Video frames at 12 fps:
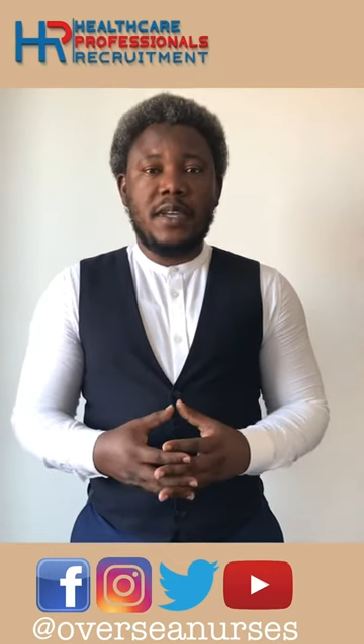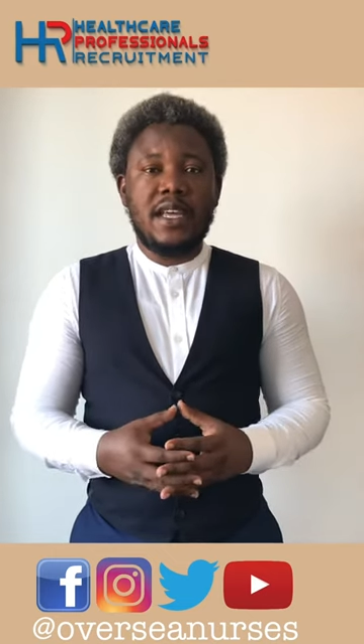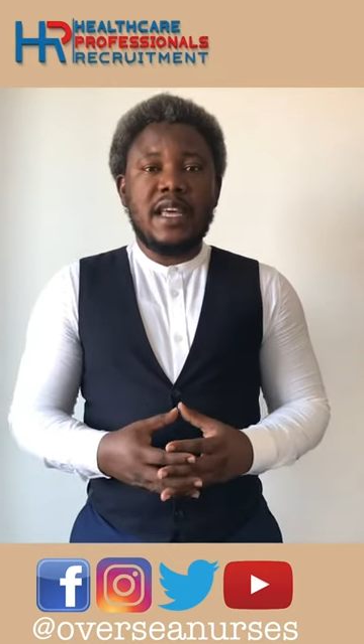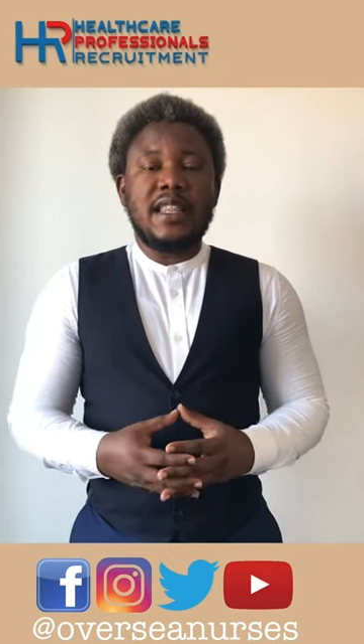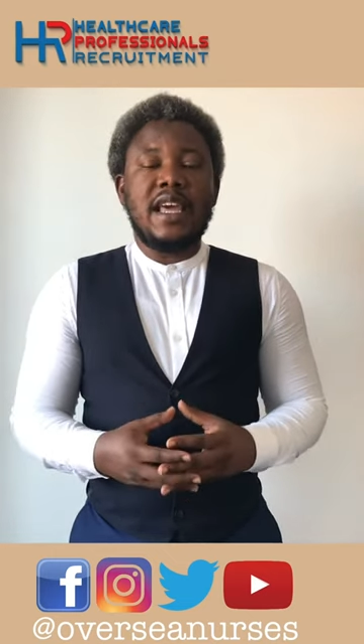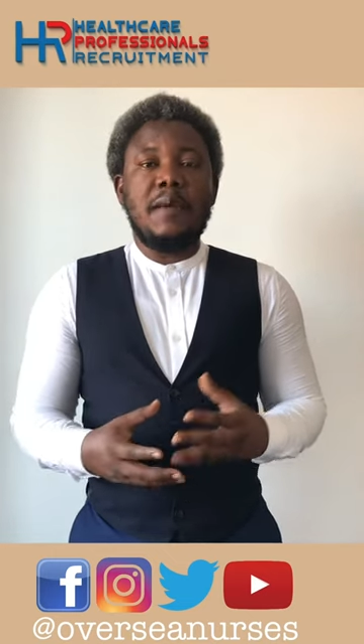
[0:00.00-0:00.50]

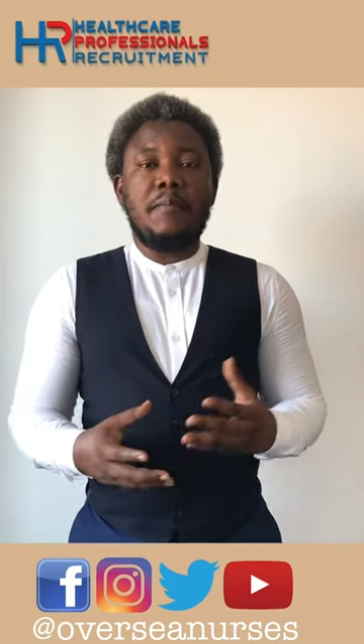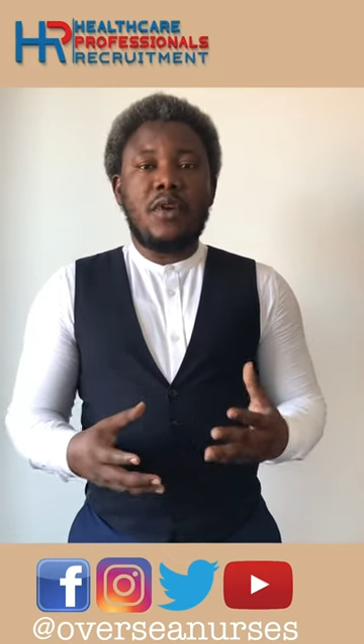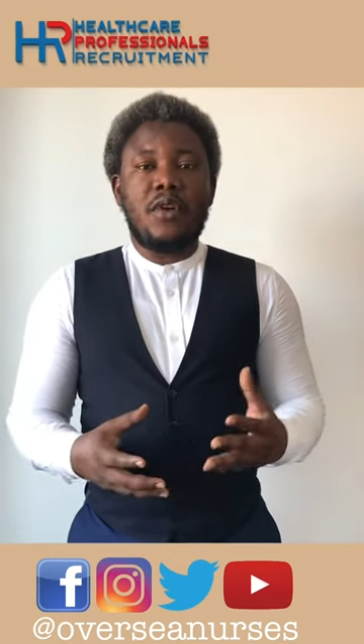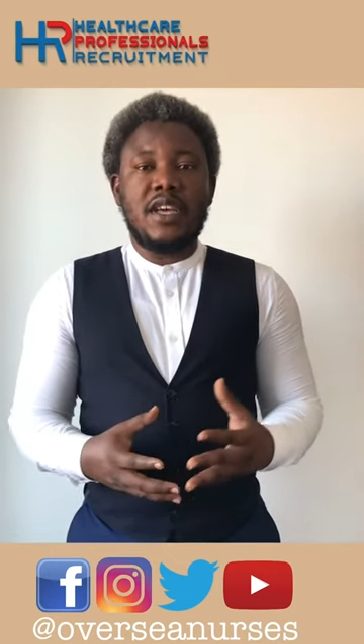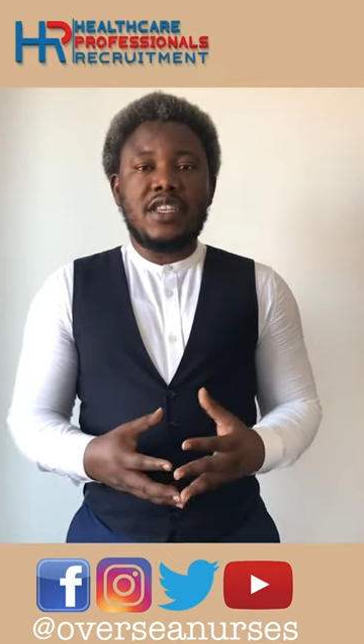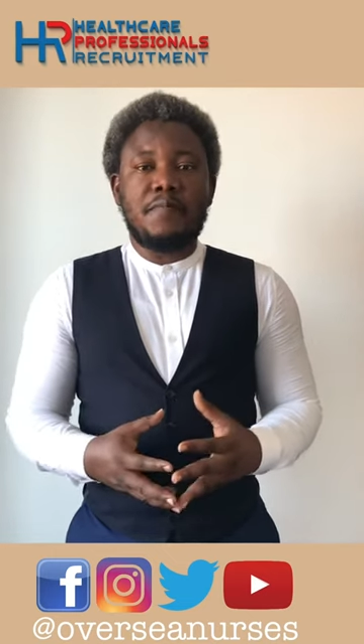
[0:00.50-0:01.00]
The
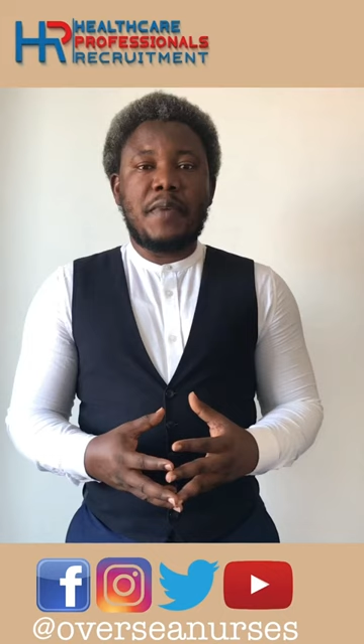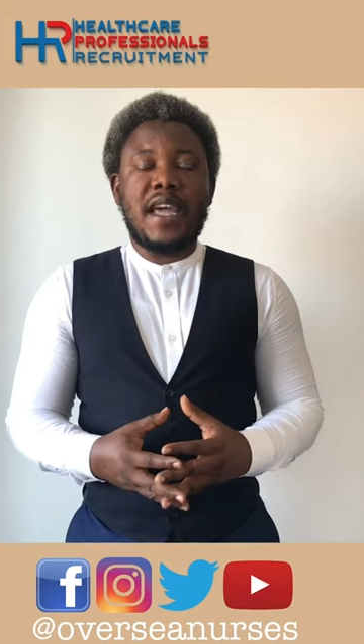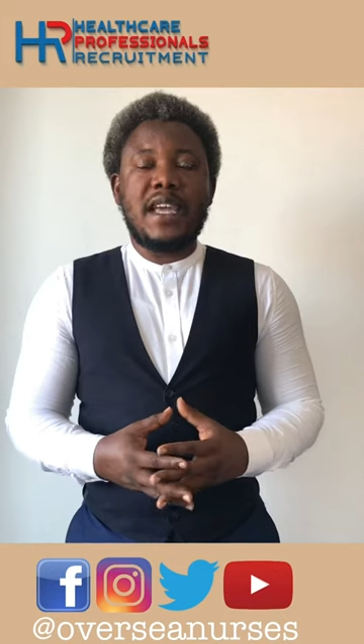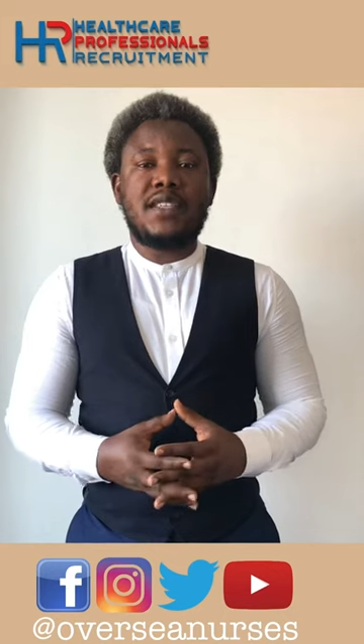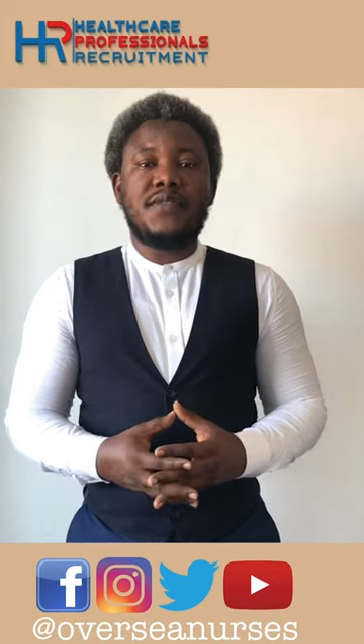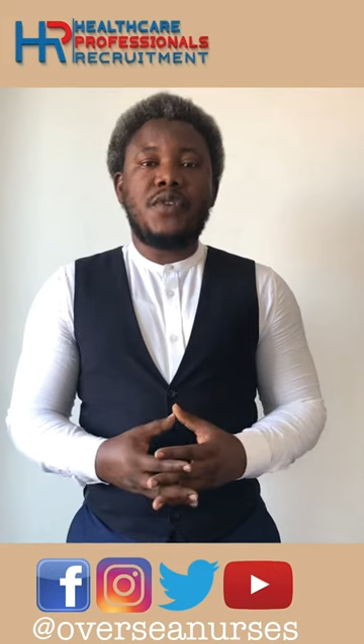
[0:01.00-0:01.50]
employers
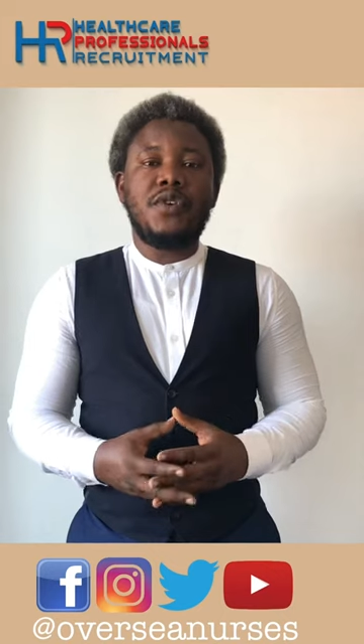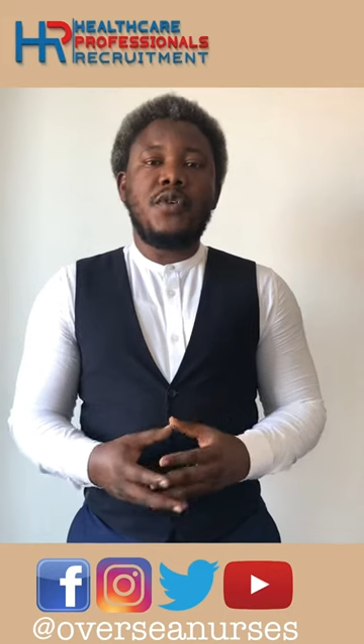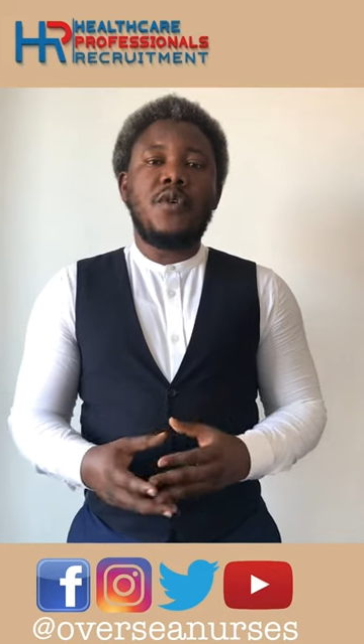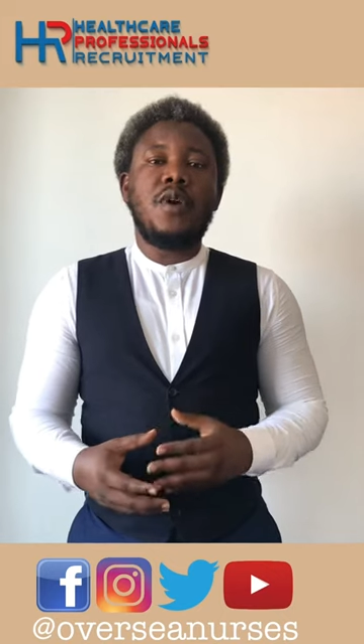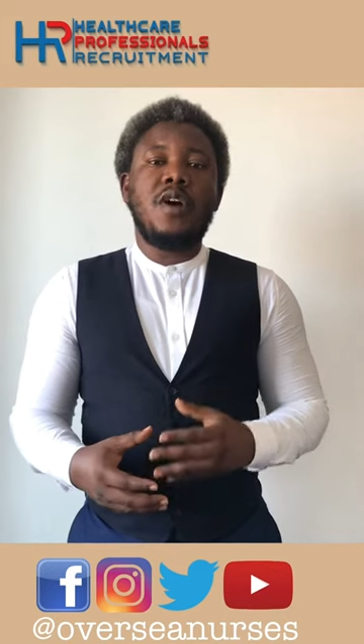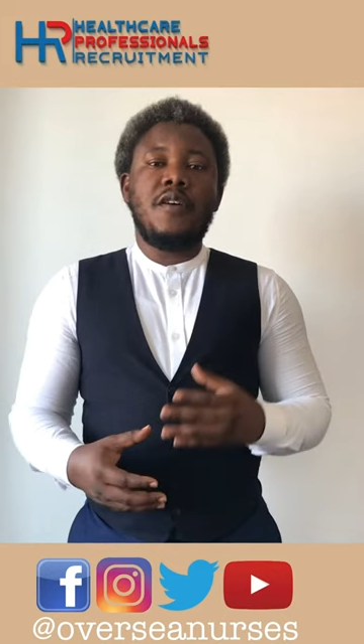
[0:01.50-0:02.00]
pays for your
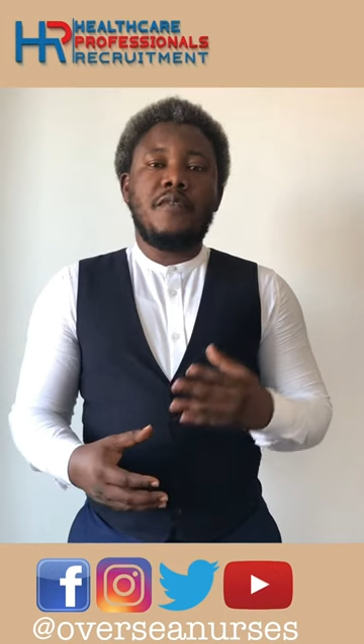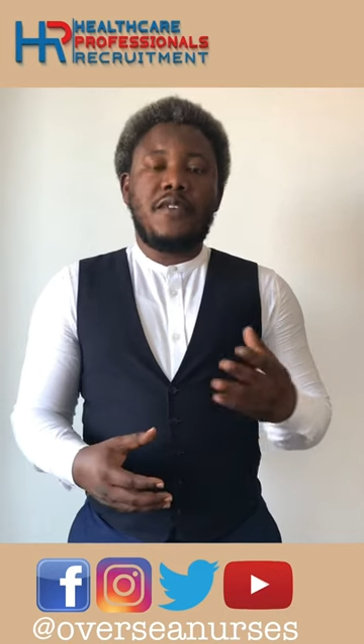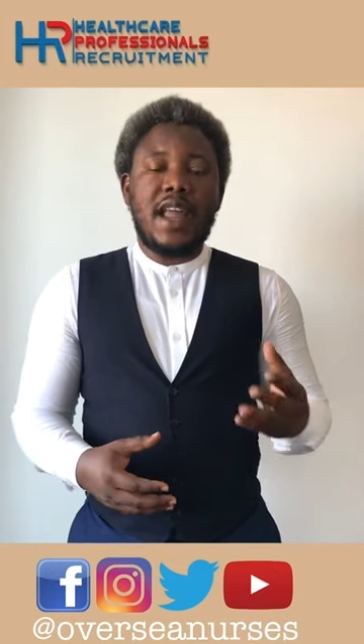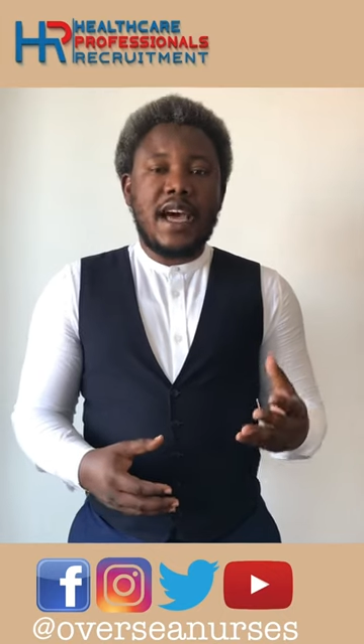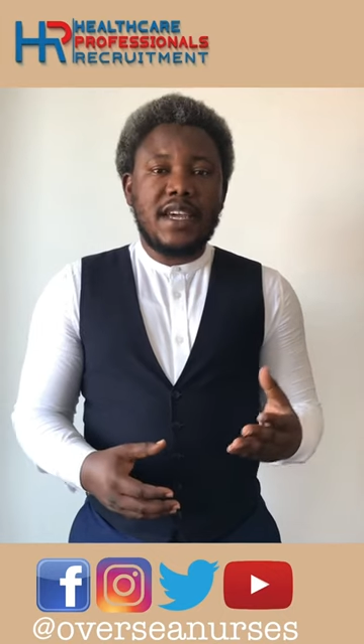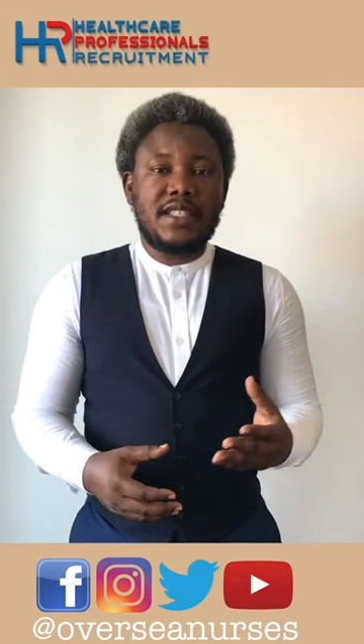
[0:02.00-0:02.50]

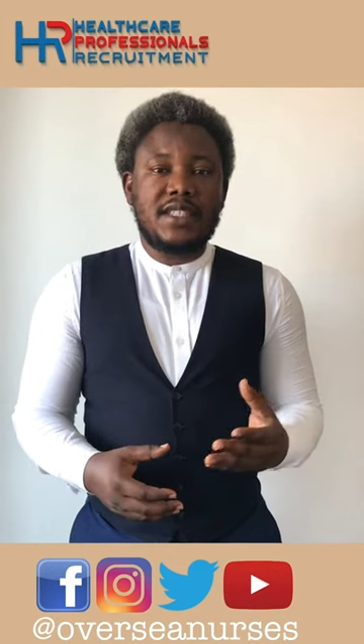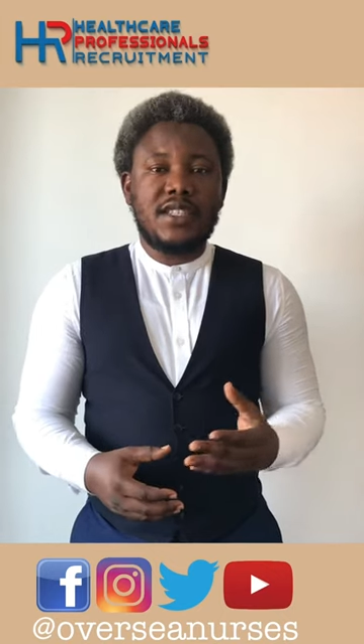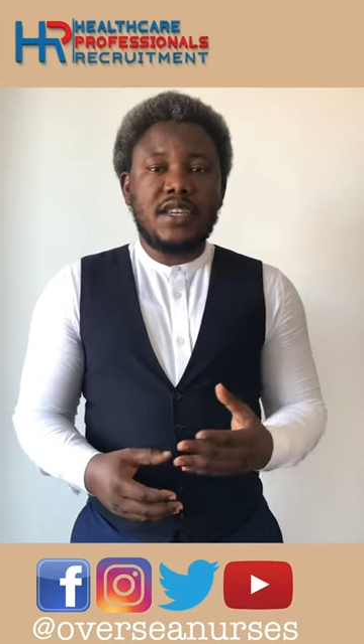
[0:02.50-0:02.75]
flight,